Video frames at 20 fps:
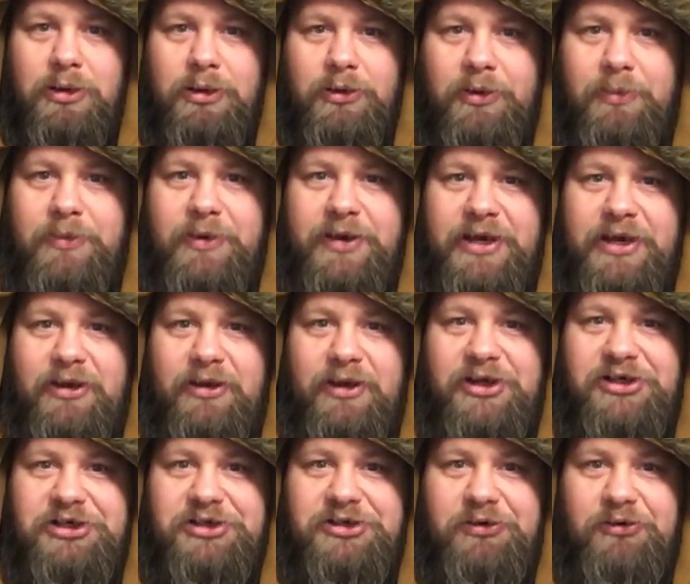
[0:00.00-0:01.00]
The many
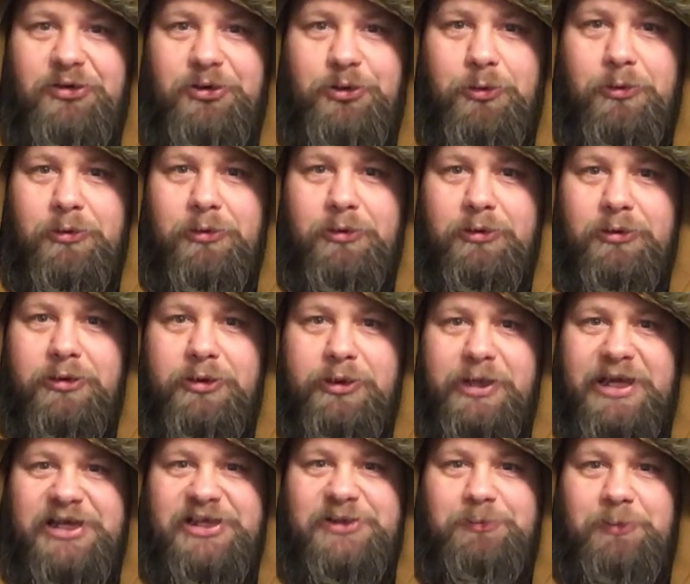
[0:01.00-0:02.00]
legends of Thor
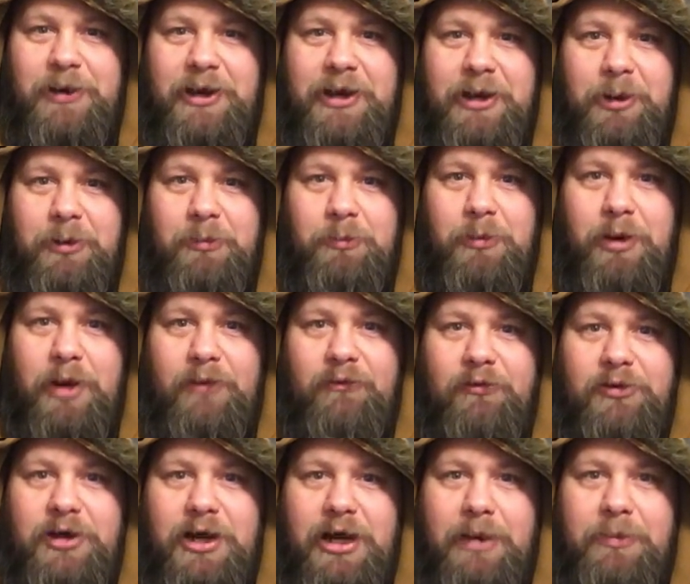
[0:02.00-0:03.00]
inspired
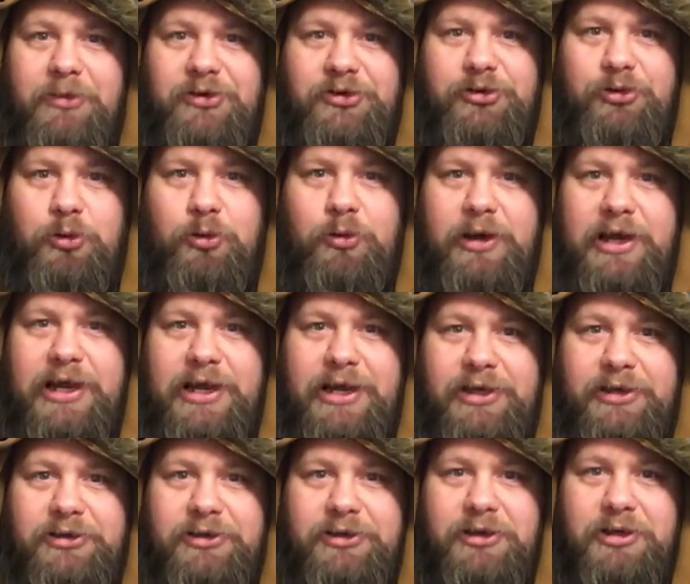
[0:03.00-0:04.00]
Marvel Comics to
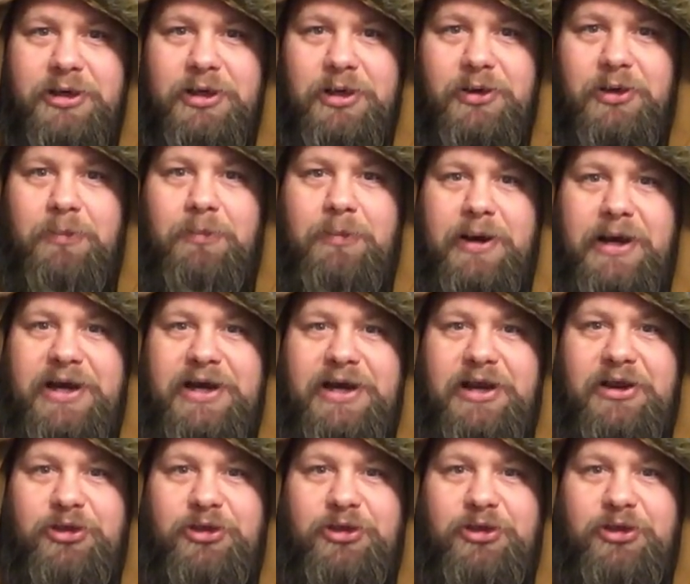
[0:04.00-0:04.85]
create the Mighty